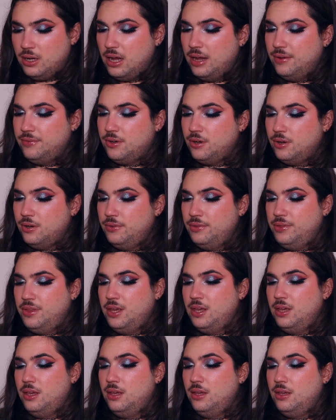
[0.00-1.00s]
I've got
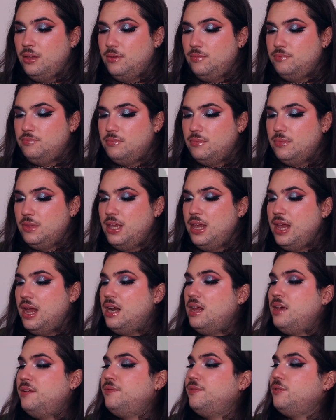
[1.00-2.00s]
the
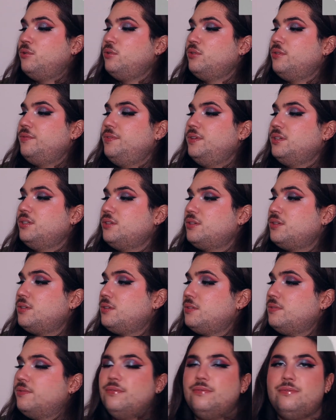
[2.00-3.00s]
e.l.f. All the
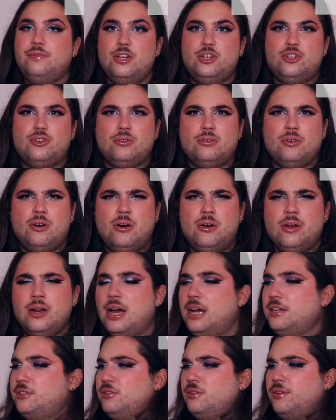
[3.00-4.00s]
Feels facial oil.
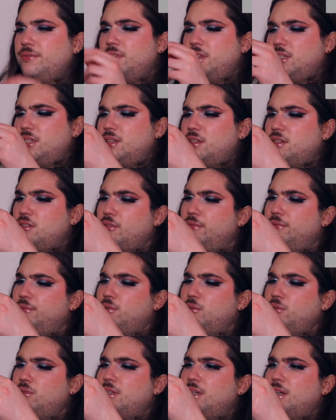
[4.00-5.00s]
I don't know if this is the
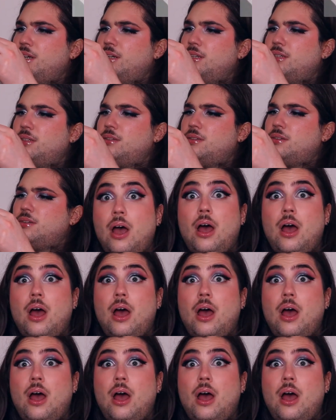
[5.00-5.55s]
full size.